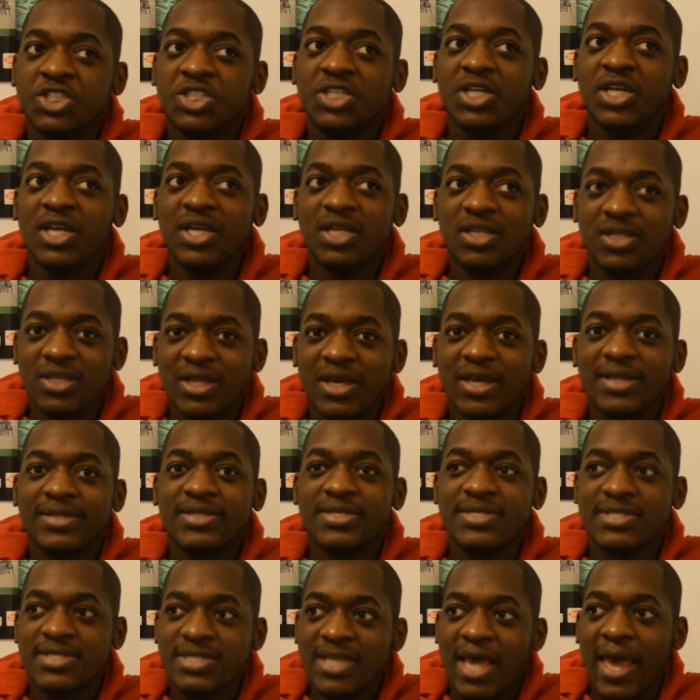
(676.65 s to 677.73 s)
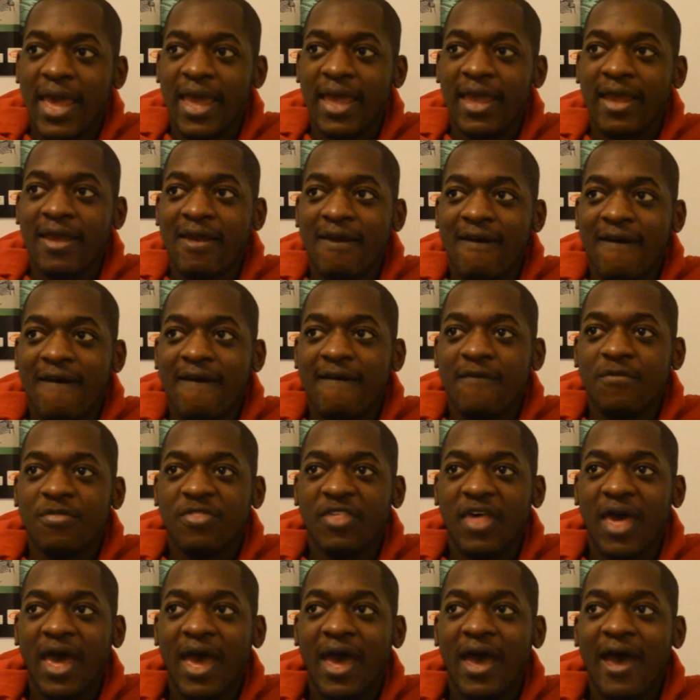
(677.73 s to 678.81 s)
She did say
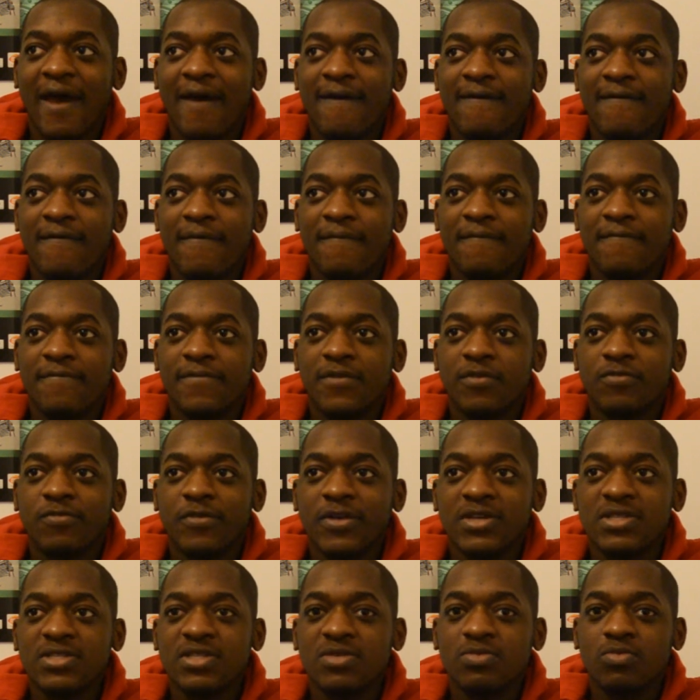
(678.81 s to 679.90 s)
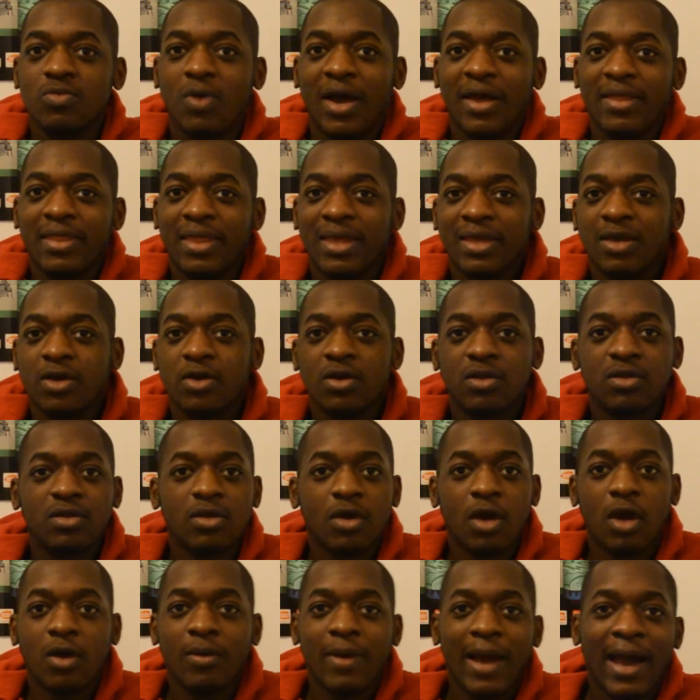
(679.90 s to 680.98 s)
that the reason why they
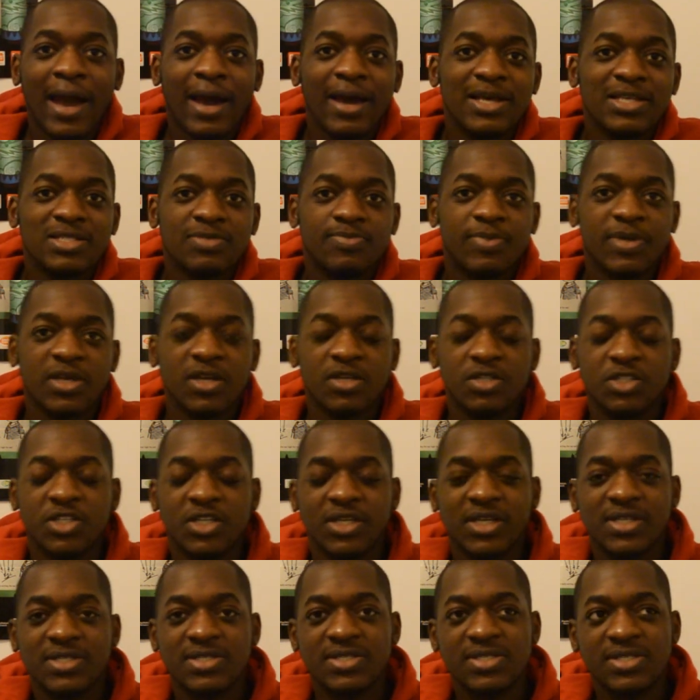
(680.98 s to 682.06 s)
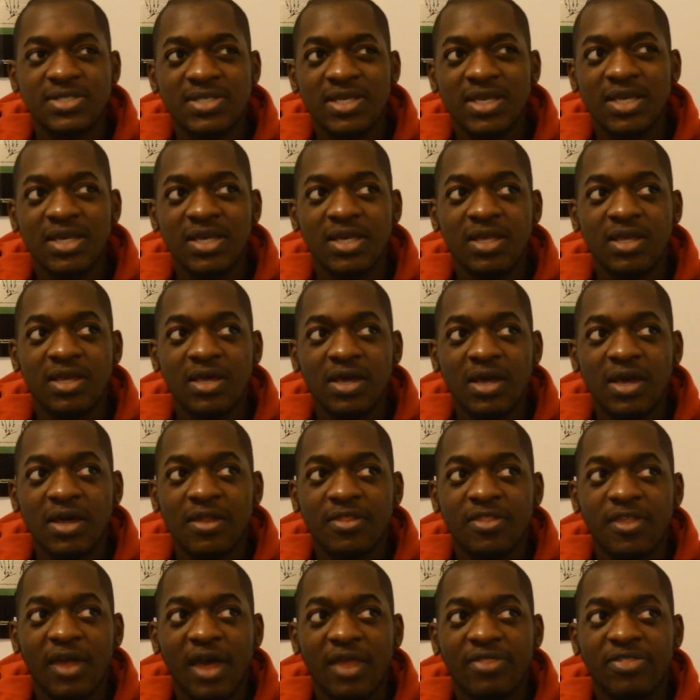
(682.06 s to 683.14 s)
couldn't go out is because she could see
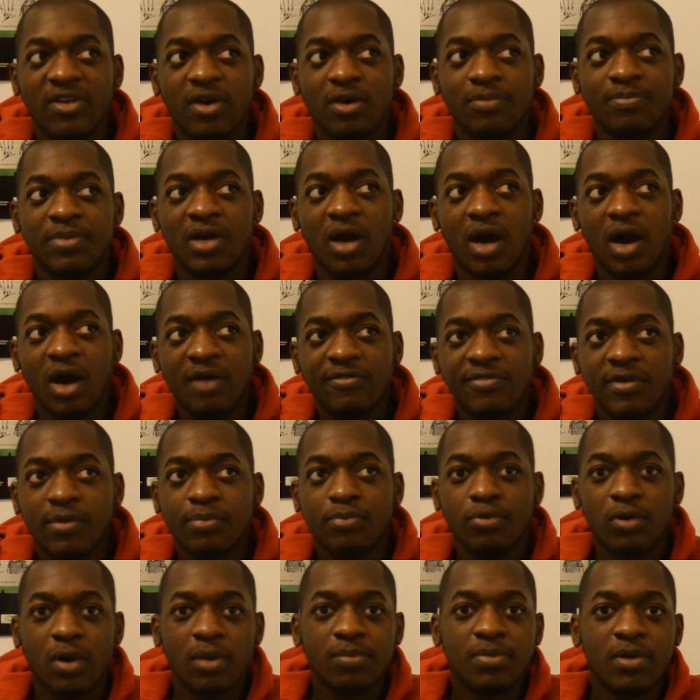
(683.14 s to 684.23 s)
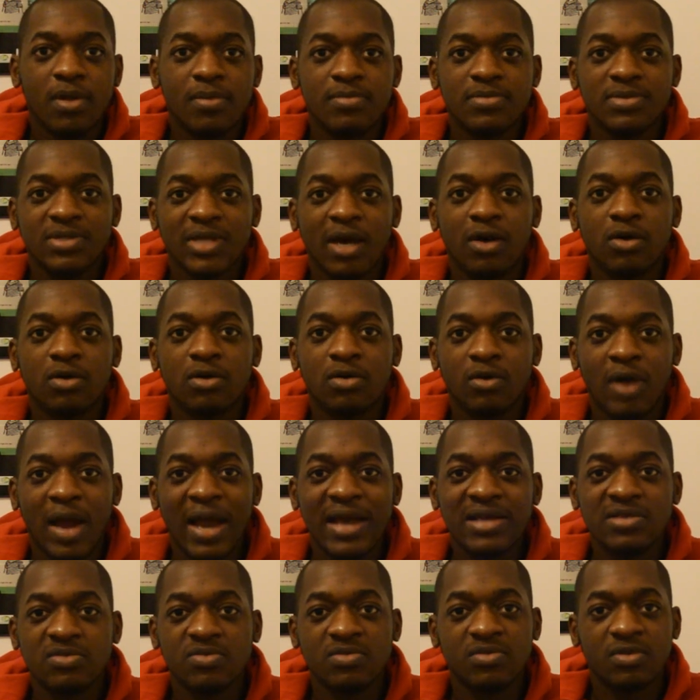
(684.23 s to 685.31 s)
that there'll be other problems that will
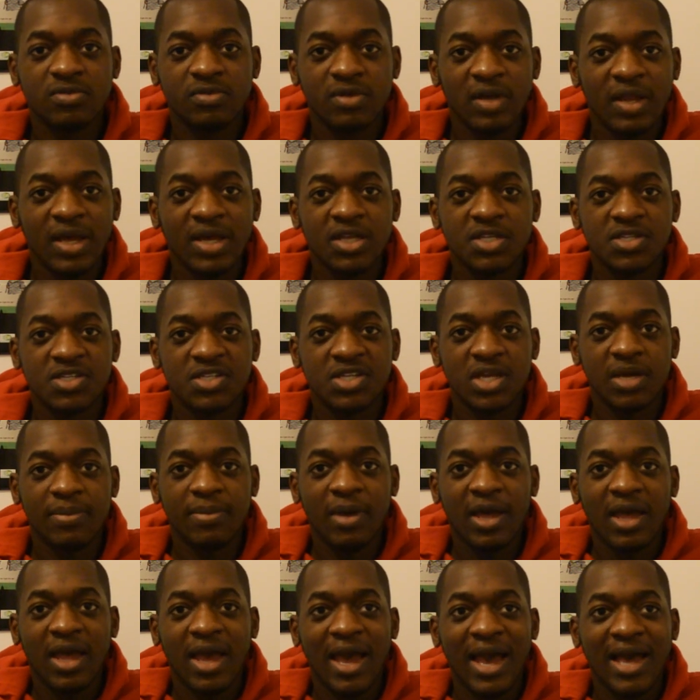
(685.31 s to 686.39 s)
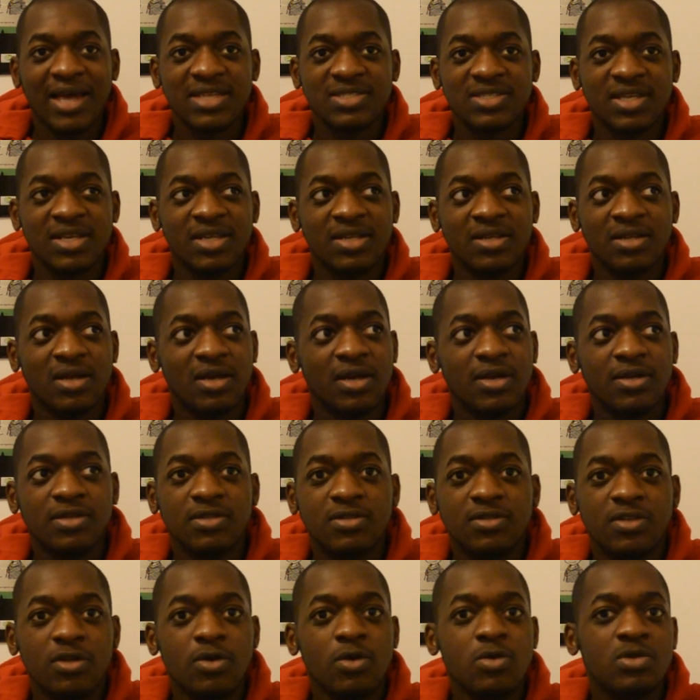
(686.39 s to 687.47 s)
arise with the relationship. As in,
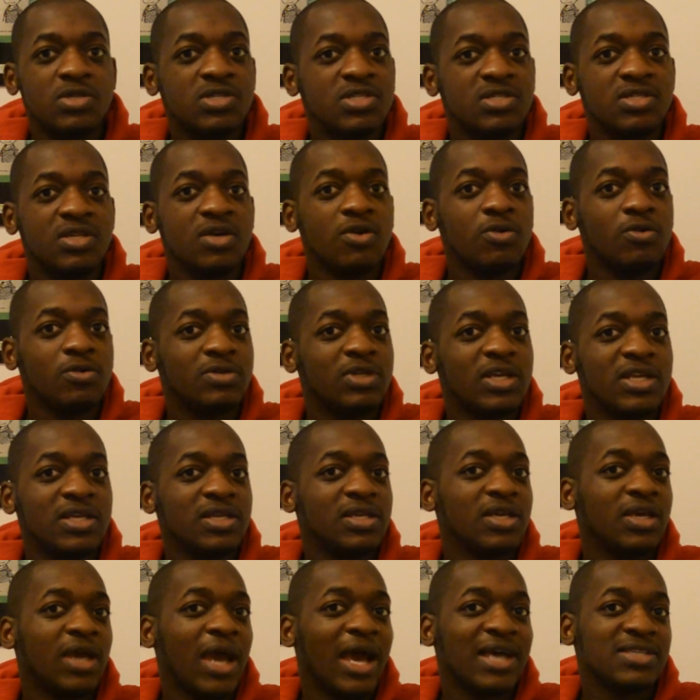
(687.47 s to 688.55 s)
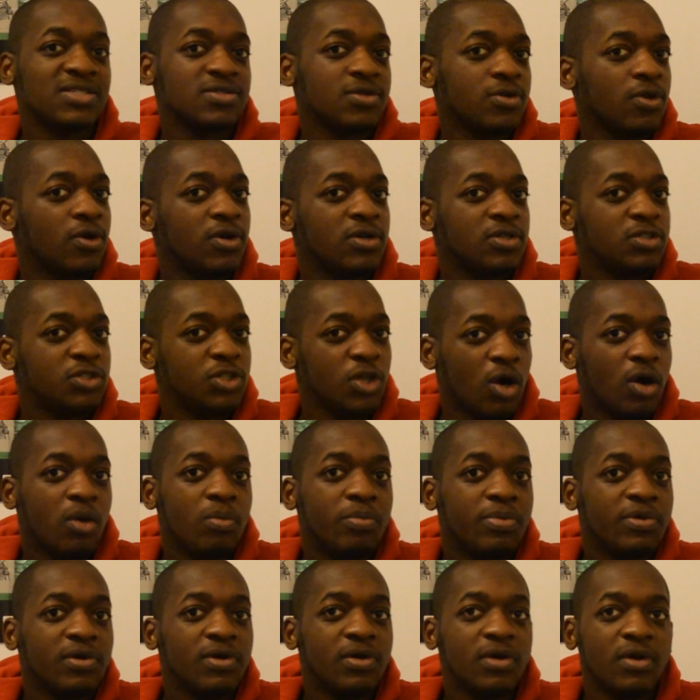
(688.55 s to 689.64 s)
dude still hasn't got a
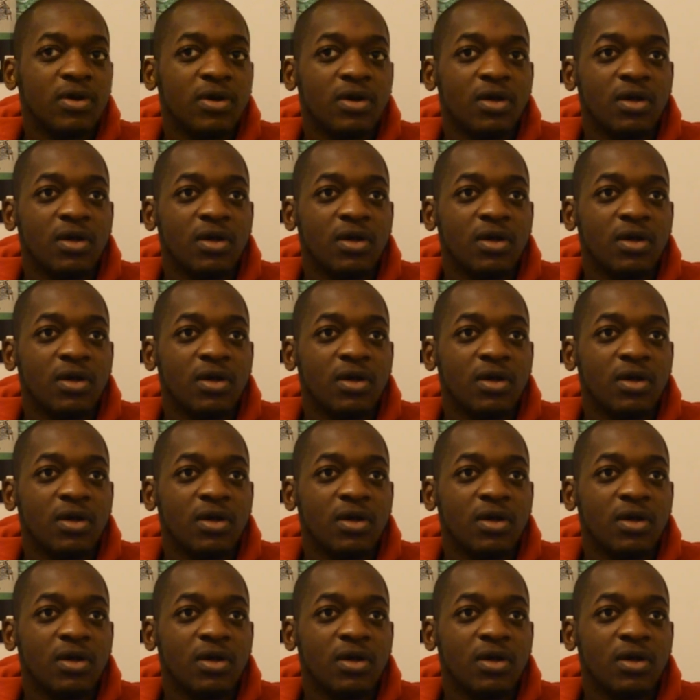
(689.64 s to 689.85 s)
job.